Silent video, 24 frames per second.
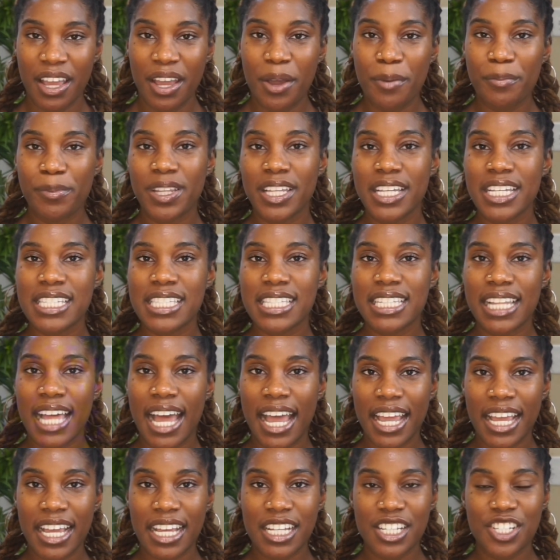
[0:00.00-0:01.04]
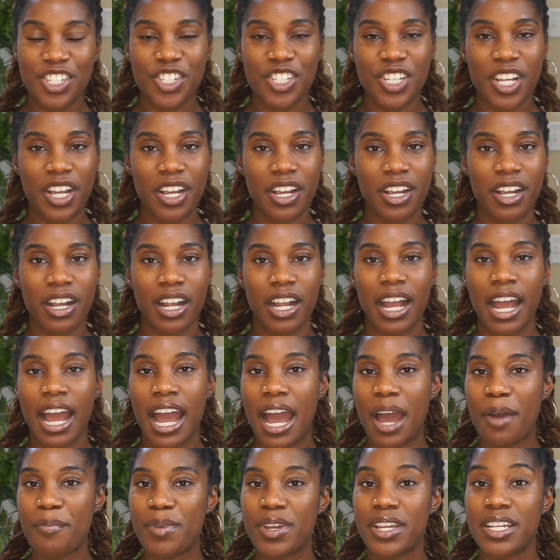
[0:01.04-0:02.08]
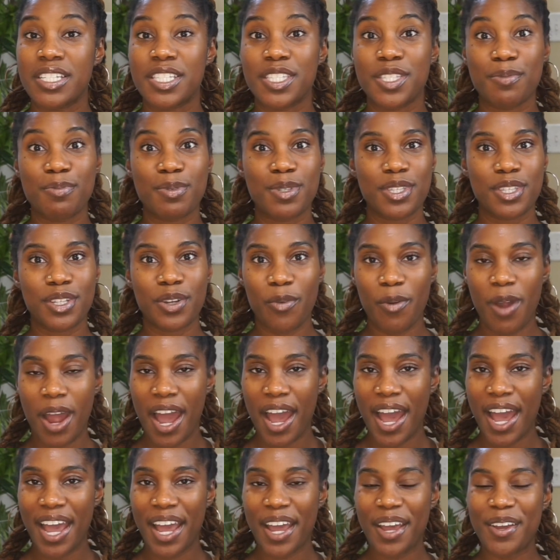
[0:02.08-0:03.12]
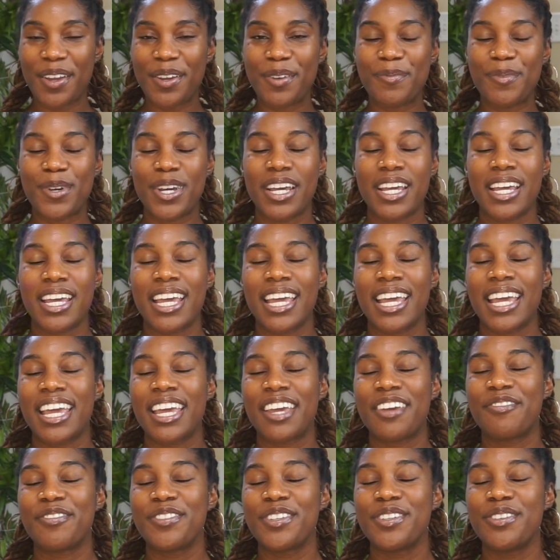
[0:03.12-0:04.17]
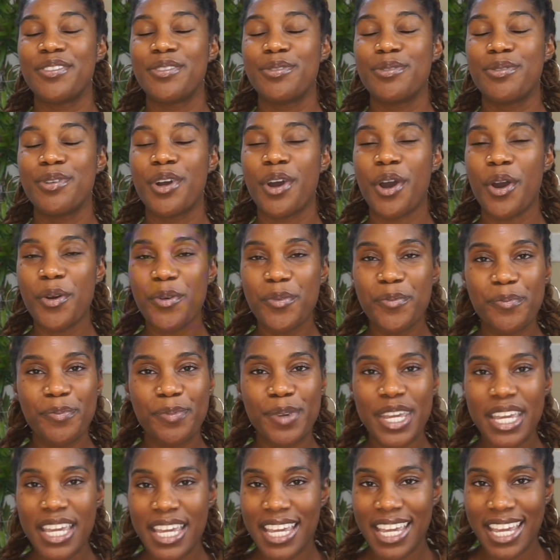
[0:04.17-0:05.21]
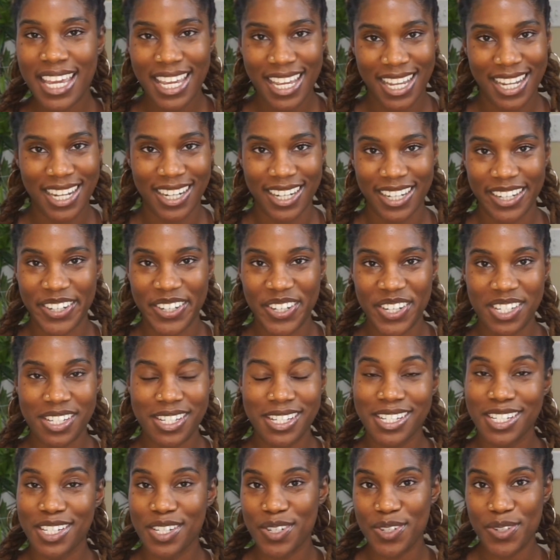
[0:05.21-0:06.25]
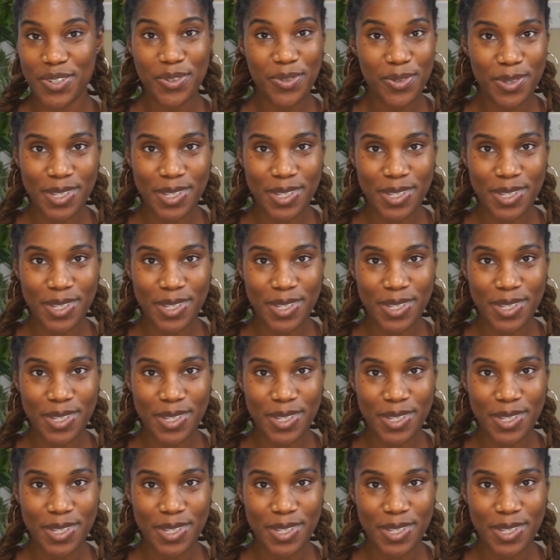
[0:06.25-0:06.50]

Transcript: Please like, share, comment, subscribe. If you gon' be here, do